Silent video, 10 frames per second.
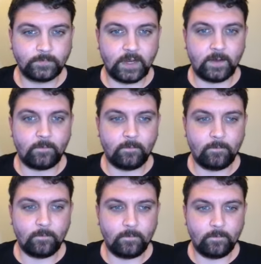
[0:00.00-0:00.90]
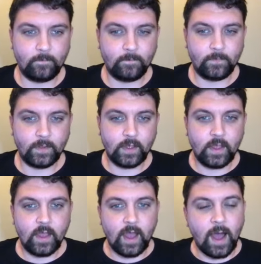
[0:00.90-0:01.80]
Yeah,
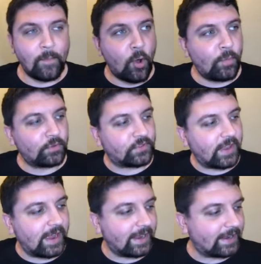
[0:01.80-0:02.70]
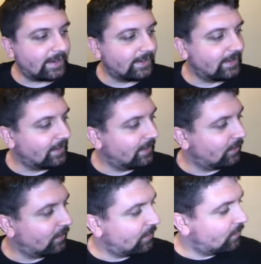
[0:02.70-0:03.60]
I'm almost like,
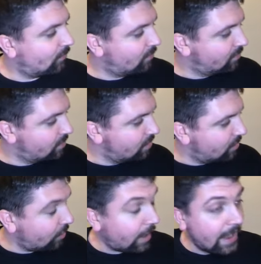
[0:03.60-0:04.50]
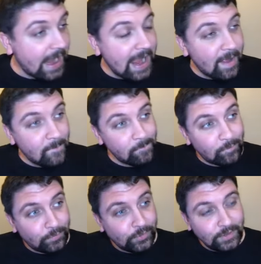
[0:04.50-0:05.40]
or I am
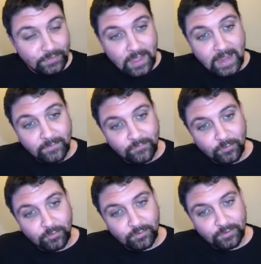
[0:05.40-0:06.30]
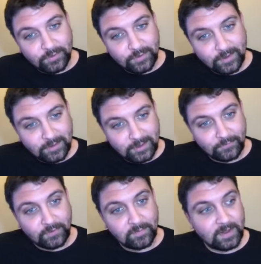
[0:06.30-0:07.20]
pretty thankful
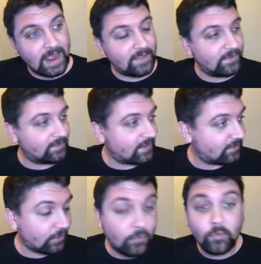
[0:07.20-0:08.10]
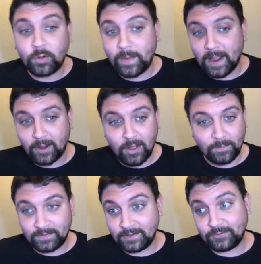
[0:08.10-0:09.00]
that Freeman had this as a quarterback
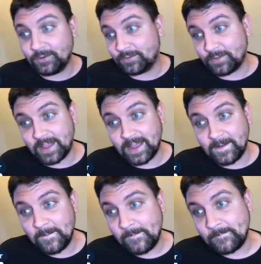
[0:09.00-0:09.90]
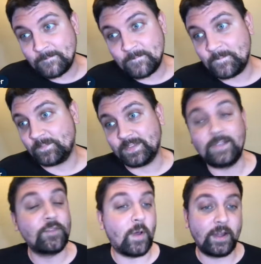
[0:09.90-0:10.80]
competition, so that
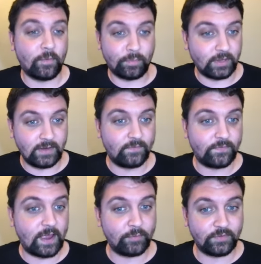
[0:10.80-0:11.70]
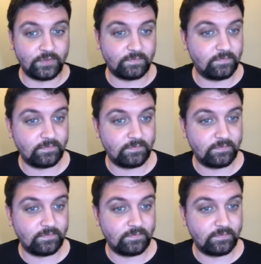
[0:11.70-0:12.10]
even though I don't believe that was